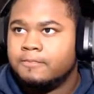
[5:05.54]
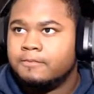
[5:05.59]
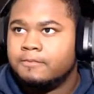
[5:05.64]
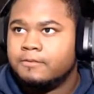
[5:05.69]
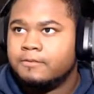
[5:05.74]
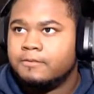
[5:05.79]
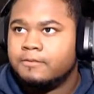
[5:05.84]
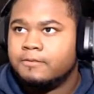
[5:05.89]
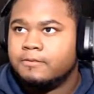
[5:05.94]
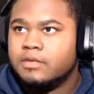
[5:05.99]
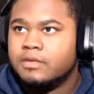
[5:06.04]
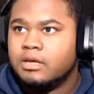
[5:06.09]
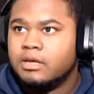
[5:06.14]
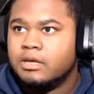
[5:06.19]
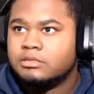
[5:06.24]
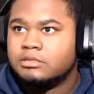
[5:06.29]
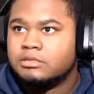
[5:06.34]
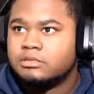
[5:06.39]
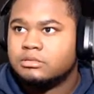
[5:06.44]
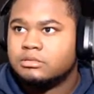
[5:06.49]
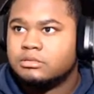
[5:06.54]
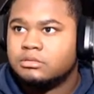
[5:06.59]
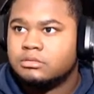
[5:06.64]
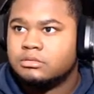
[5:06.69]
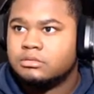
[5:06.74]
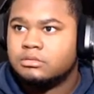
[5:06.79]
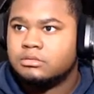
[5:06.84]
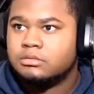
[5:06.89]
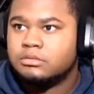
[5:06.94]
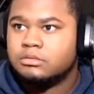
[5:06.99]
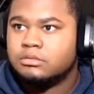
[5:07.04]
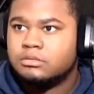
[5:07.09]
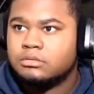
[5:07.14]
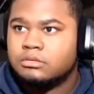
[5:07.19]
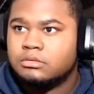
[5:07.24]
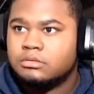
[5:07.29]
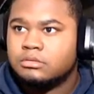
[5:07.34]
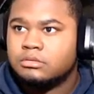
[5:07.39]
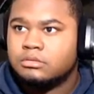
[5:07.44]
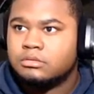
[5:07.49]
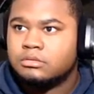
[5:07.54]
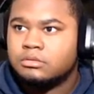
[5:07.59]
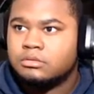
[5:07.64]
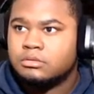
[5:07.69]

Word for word: Those yes. are soul shards.